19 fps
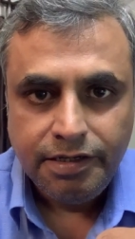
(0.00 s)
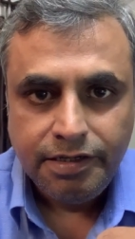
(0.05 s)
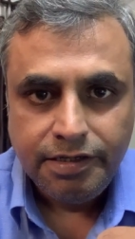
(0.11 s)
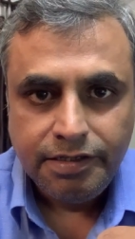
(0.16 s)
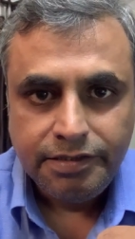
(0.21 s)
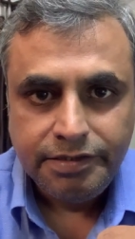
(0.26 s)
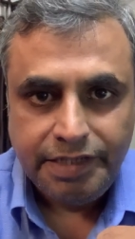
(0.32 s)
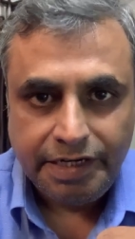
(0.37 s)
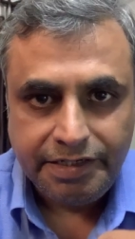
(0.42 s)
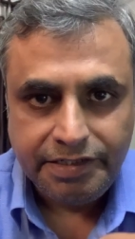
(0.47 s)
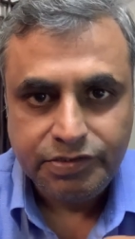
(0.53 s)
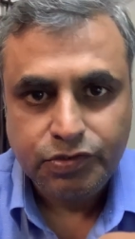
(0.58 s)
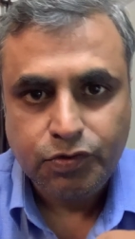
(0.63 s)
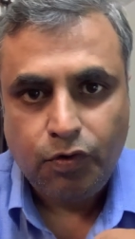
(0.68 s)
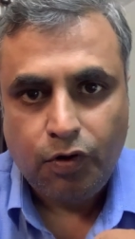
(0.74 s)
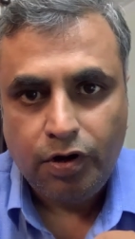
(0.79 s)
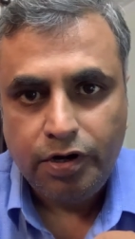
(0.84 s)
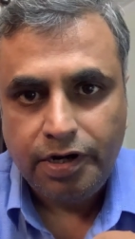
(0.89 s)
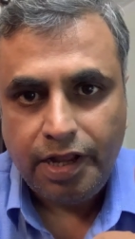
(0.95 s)
that is
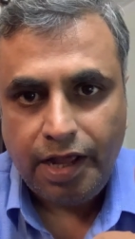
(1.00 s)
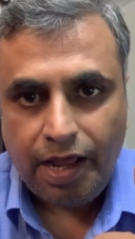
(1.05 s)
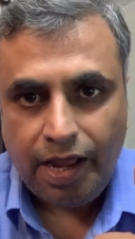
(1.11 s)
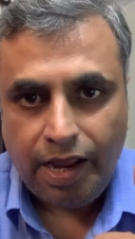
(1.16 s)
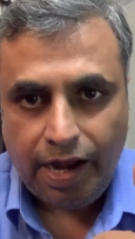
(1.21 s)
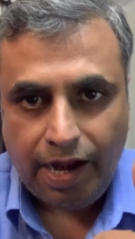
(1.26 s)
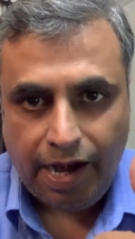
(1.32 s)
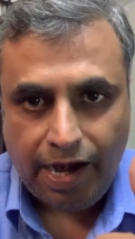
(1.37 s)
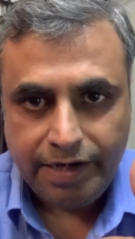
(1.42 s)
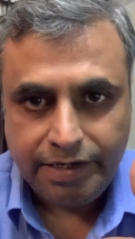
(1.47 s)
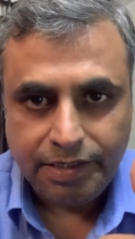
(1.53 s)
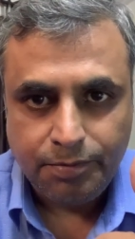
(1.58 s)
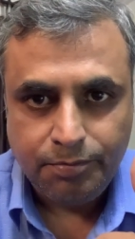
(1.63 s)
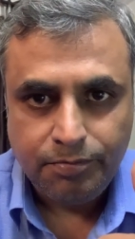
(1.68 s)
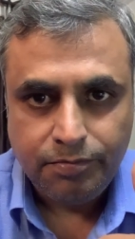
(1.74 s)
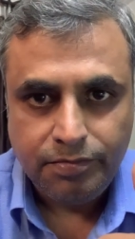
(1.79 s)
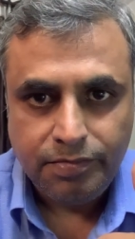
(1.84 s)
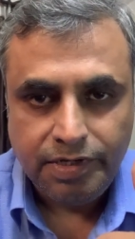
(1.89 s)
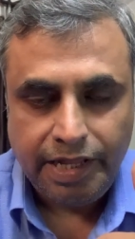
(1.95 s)
called
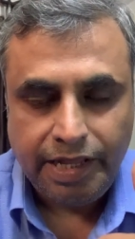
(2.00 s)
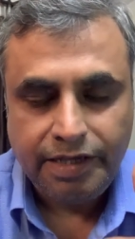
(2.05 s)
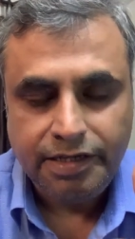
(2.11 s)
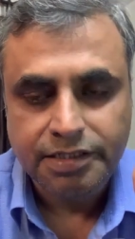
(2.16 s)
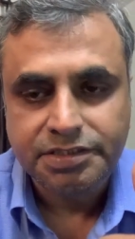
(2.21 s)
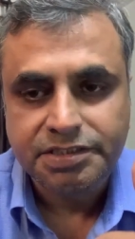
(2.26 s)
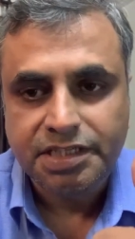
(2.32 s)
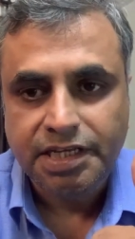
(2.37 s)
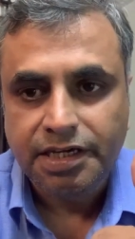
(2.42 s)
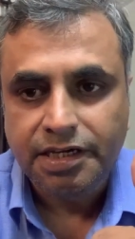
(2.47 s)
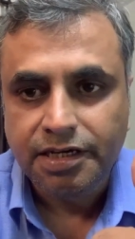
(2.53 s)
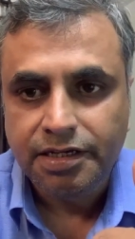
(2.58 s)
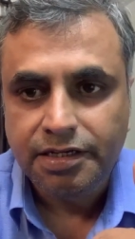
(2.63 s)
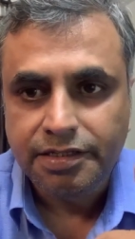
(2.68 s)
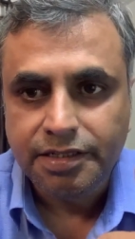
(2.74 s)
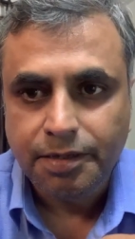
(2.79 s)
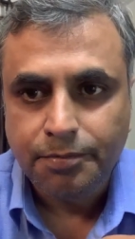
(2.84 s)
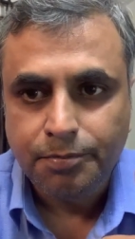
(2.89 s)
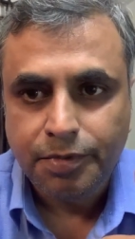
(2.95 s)
atom, like a single
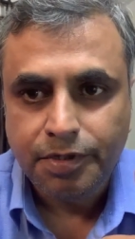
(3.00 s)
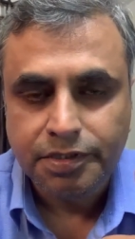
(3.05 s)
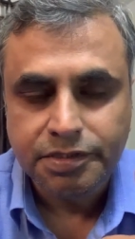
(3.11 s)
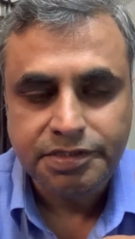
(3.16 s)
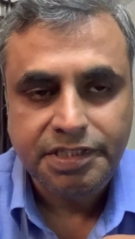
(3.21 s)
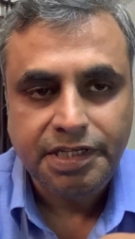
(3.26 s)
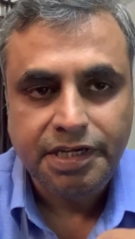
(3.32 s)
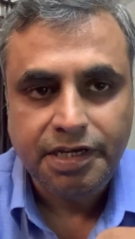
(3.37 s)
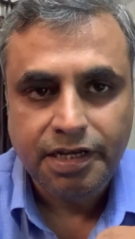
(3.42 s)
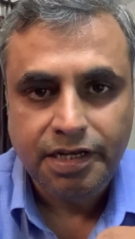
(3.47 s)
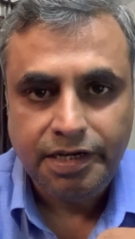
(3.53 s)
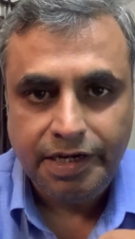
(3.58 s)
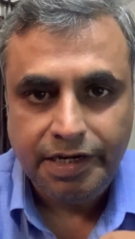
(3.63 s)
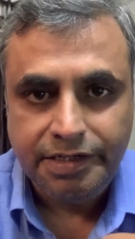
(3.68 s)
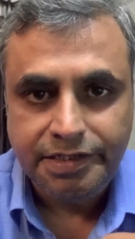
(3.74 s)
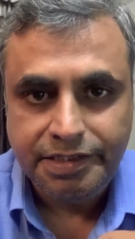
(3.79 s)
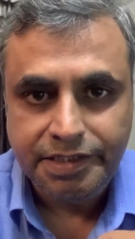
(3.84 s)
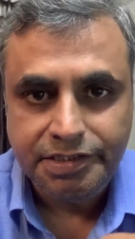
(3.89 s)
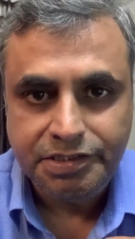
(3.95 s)
number, single
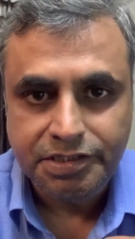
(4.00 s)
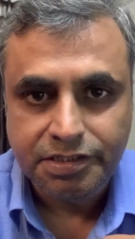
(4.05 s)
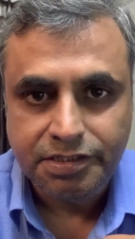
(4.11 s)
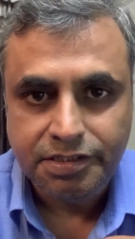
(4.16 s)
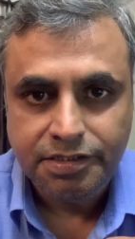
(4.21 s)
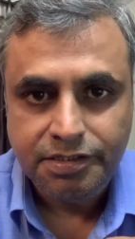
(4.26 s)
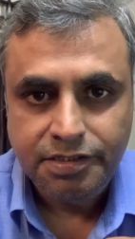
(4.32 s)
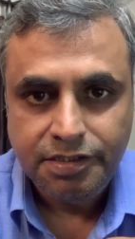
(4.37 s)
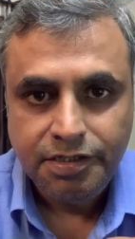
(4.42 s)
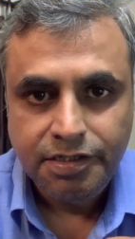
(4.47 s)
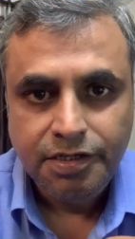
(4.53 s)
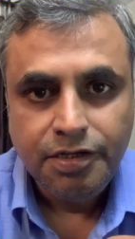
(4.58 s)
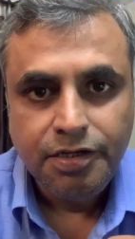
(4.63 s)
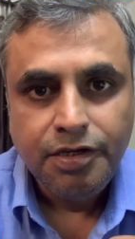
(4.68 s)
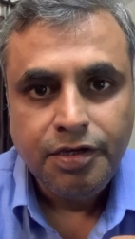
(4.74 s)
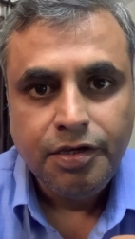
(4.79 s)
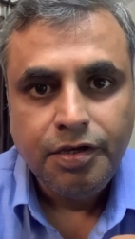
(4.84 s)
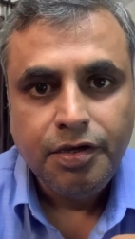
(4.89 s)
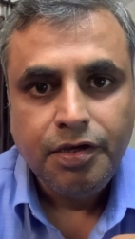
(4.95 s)
integer
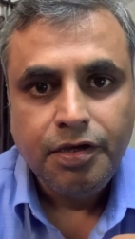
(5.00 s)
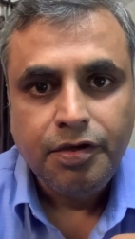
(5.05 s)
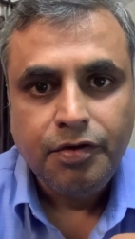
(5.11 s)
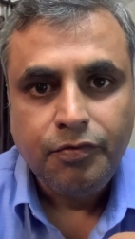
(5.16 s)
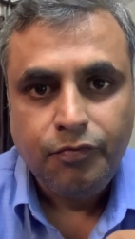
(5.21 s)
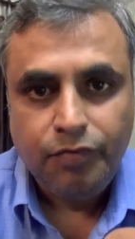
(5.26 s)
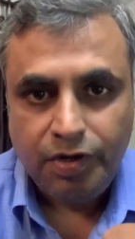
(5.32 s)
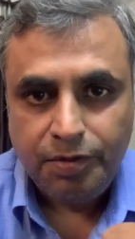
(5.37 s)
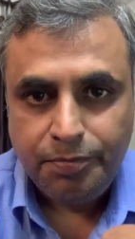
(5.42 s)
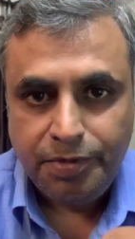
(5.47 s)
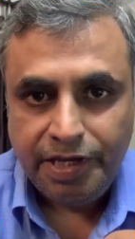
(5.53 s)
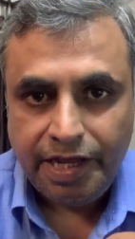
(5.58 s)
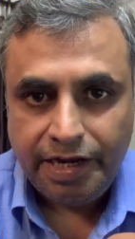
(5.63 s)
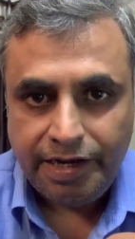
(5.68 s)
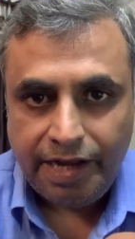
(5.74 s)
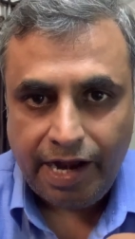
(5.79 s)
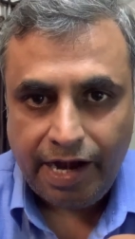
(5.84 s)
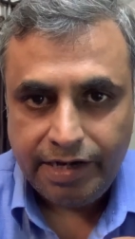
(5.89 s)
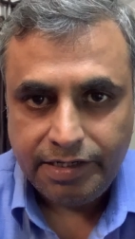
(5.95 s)
will be
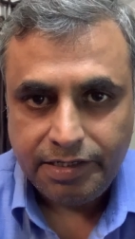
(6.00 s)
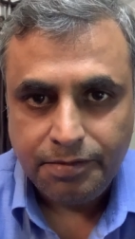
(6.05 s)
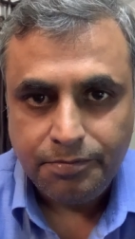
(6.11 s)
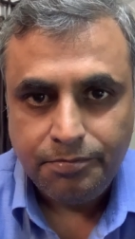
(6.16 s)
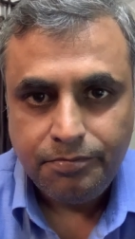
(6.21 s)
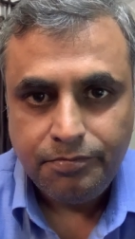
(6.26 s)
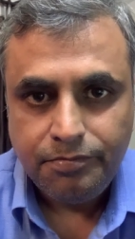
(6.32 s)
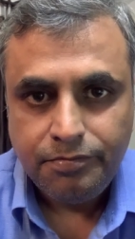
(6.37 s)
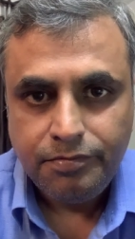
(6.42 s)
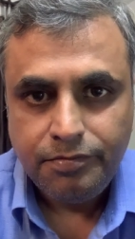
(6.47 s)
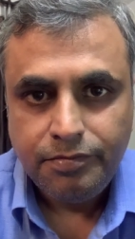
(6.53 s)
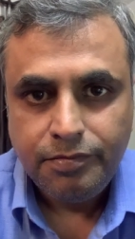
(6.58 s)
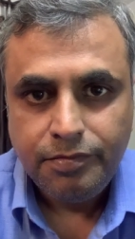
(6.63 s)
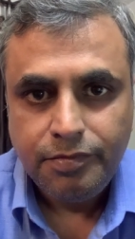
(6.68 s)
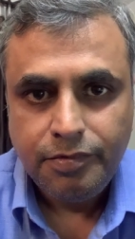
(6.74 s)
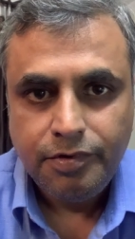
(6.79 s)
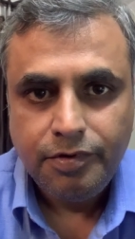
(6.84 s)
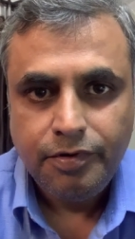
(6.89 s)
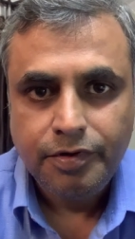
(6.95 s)
an atom,
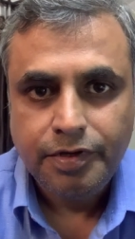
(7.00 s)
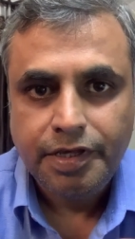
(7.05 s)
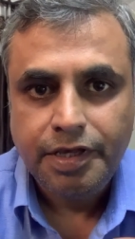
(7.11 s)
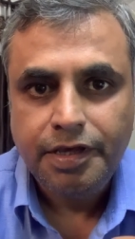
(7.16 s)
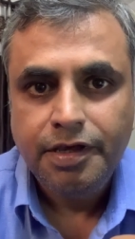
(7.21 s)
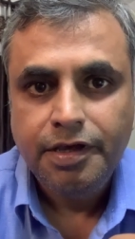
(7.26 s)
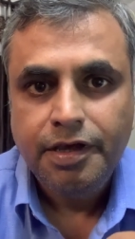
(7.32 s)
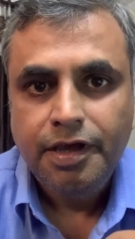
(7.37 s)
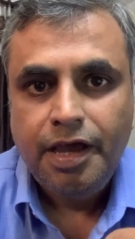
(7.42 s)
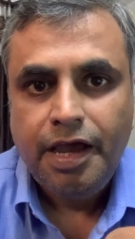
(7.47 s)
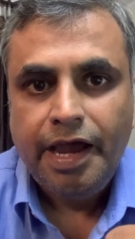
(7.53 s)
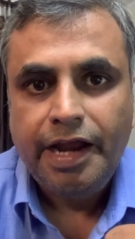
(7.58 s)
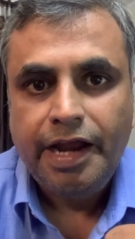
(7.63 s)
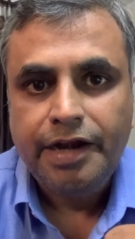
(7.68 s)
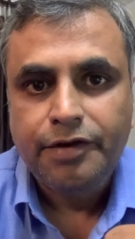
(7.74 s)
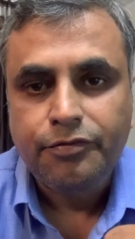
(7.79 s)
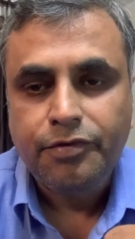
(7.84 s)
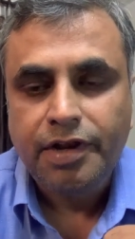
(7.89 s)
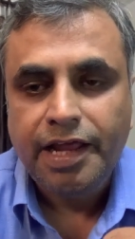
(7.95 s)
okay,
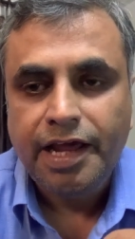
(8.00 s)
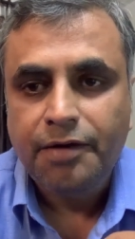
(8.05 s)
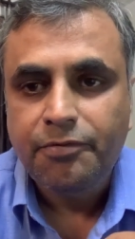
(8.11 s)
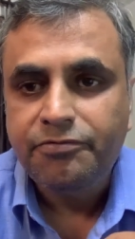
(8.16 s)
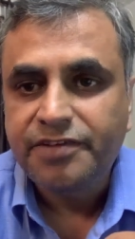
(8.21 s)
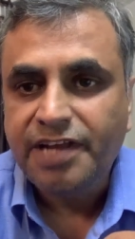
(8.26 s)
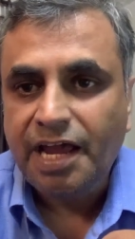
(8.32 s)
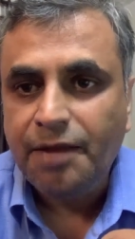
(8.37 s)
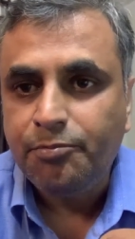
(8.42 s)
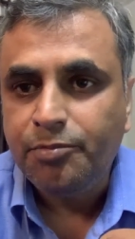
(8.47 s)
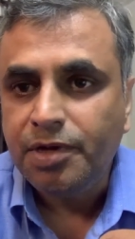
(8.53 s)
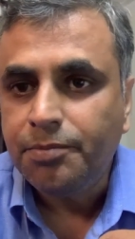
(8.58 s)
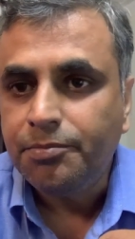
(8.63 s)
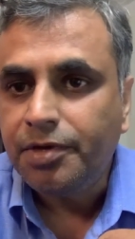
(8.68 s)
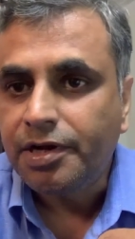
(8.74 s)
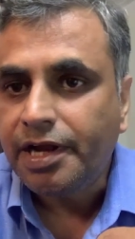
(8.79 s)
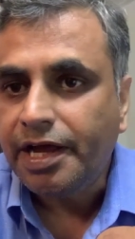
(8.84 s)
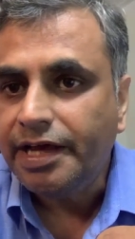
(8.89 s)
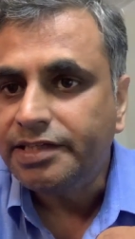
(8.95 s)
and will have type
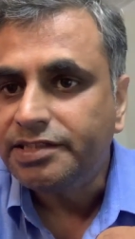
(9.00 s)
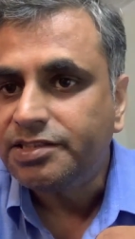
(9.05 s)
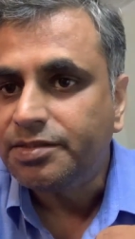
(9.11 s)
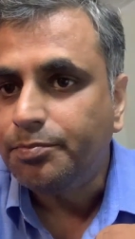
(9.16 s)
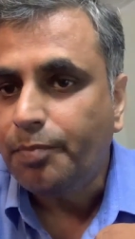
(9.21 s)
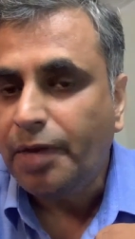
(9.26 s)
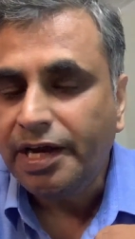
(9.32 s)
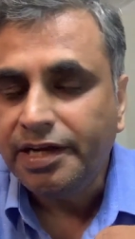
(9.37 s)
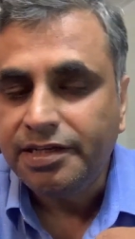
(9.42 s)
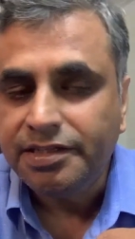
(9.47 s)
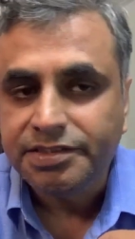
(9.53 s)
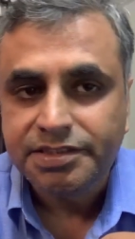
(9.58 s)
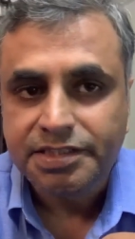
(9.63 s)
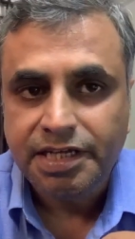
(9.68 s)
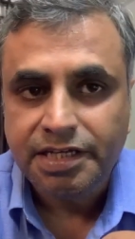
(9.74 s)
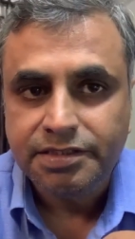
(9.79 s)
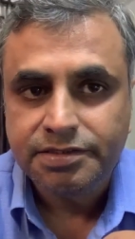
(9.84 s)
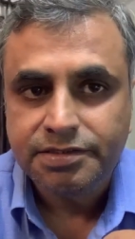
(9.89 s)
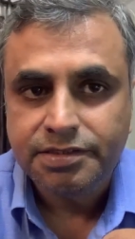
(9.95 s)
number as
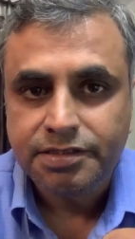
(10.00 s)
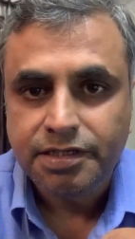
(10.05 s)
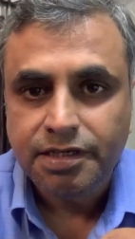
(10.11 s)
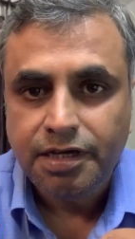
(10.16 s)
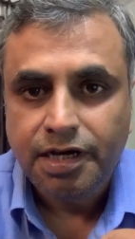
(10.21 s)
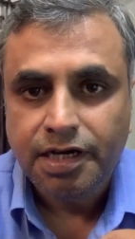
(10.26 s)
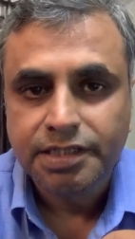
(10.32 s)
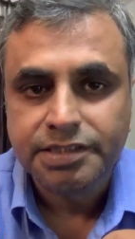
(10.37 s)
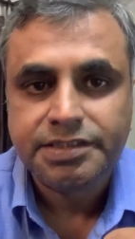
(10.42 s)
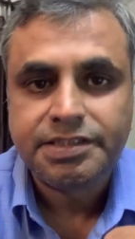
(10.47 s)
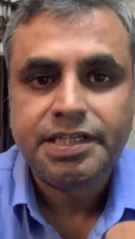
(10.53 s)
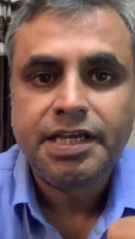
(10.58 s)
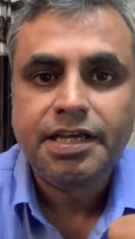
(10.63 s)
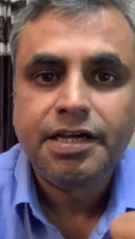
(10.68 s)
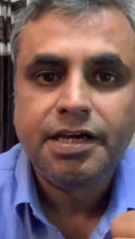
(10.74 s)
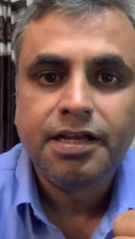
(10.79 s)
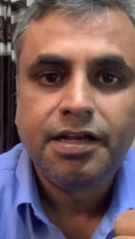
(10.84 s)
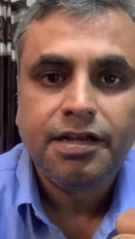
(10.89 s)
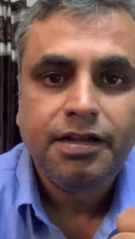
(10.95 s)
-6. A
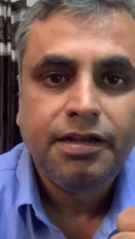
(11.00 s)
single